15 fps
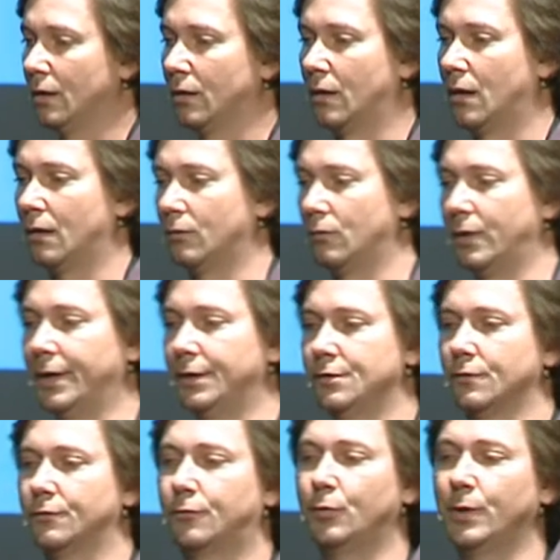uh,
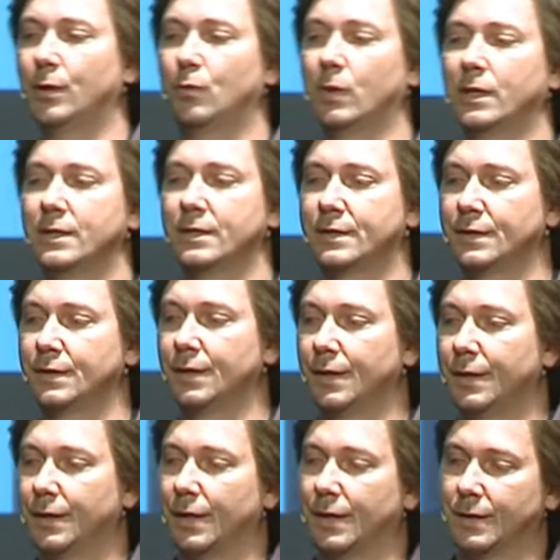radio frequency,
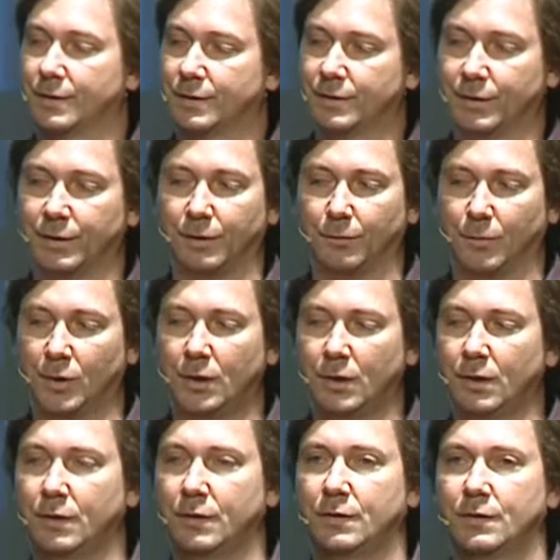uh,
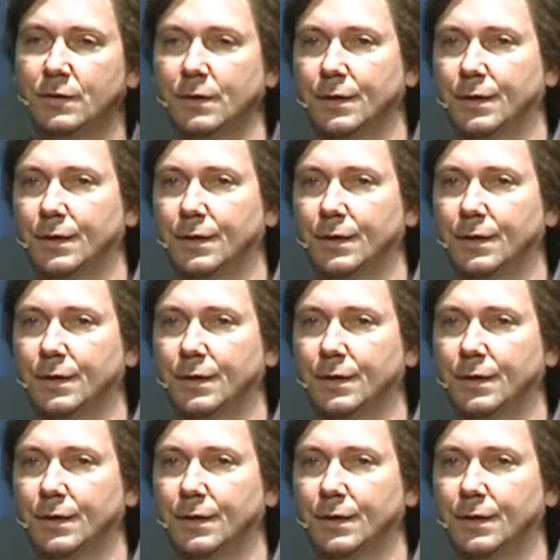ZigBees,